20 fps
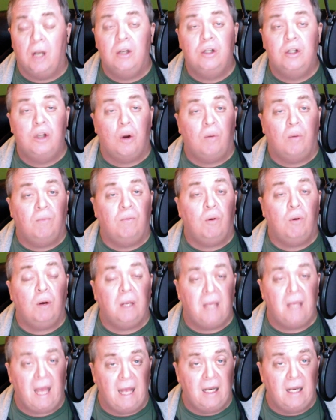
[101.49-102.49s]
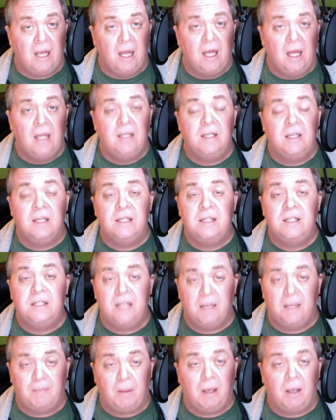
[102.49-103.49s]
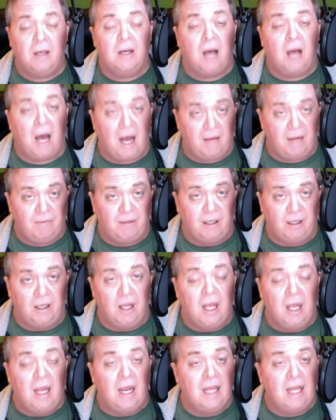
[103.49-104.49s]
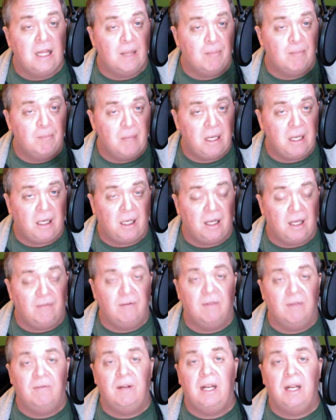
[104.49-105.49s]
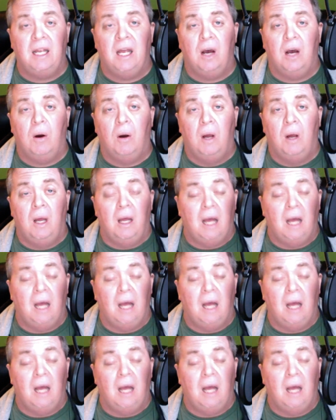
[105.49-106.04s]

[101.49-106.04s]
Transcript: don't forget to sip coffee in the middle of the video,